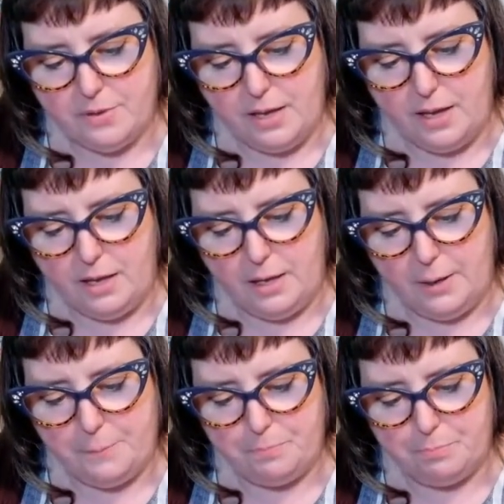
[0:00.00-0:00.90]

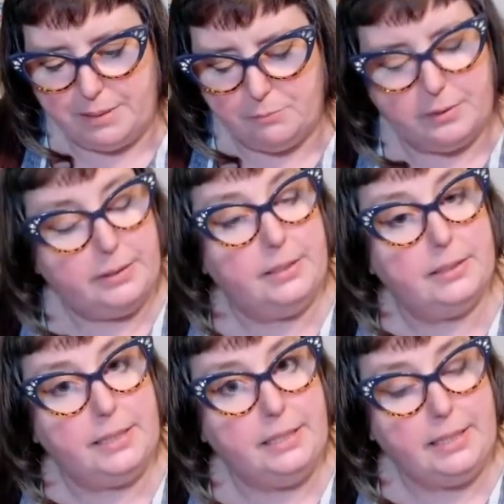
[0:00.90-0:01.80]
been really
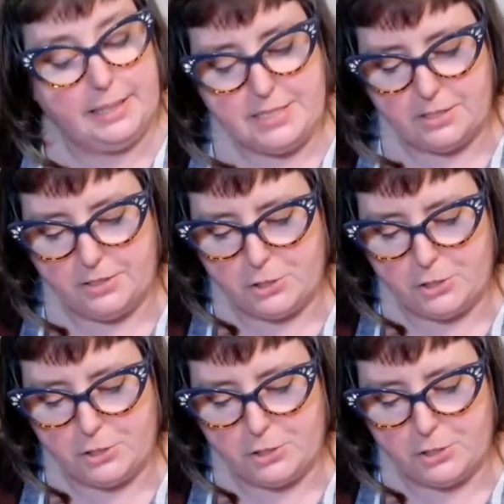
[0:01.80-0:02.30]
leaning into the